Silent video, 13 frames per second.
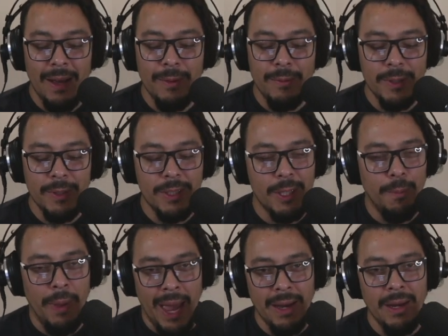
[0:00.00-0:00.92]

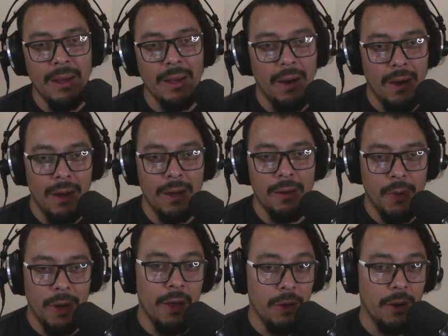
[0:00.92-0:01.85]
depending on what
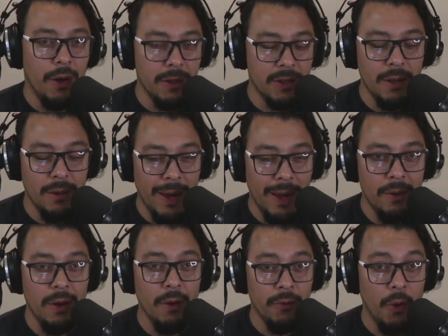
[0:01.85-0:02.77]
other cards come out,
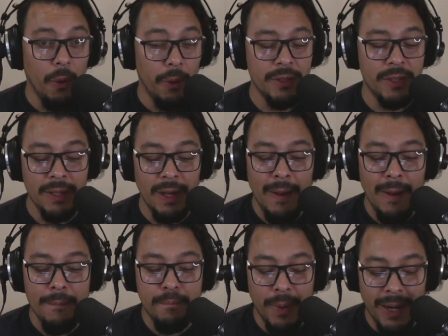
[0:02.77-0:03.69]
of course,
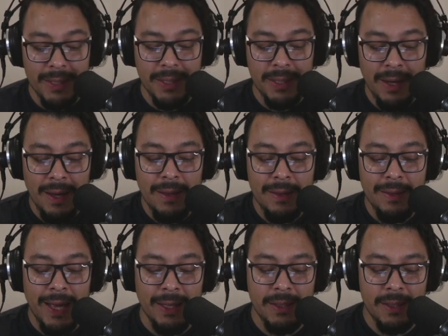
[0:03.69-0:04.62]
but
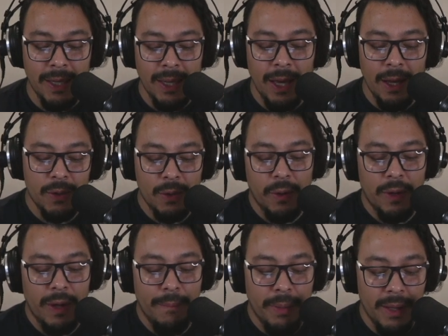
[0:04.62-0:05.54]
that singing sword
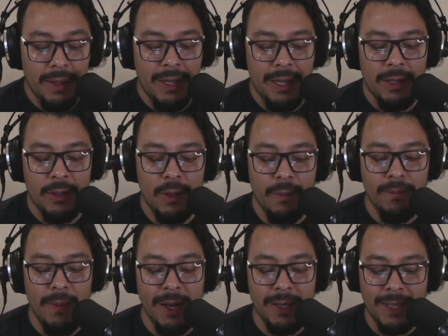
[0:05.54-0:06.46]
ability to
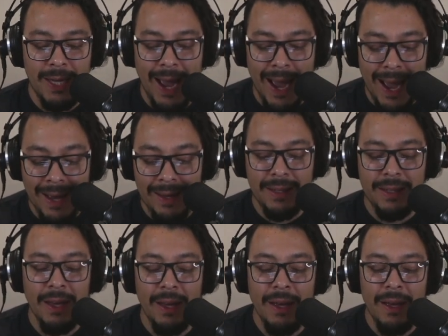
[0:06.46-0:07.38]
attack
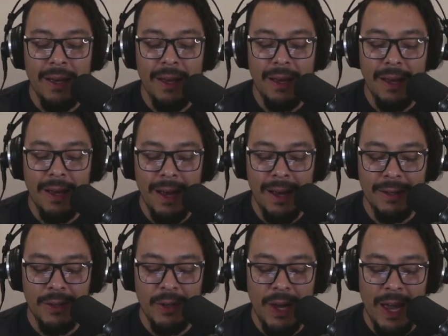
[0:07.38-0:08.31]

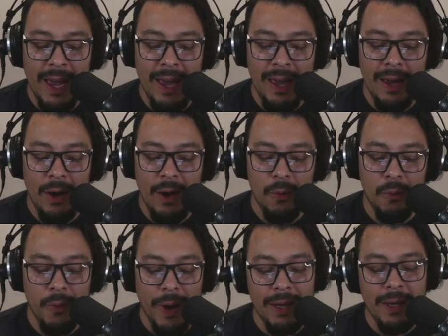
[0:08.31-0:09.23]
a
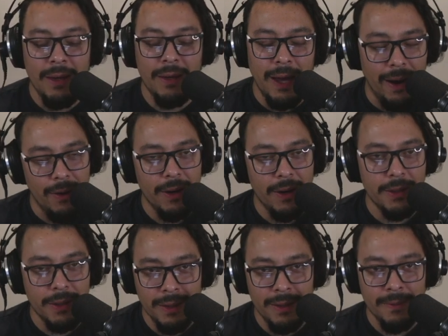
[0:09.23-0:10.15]
ready character,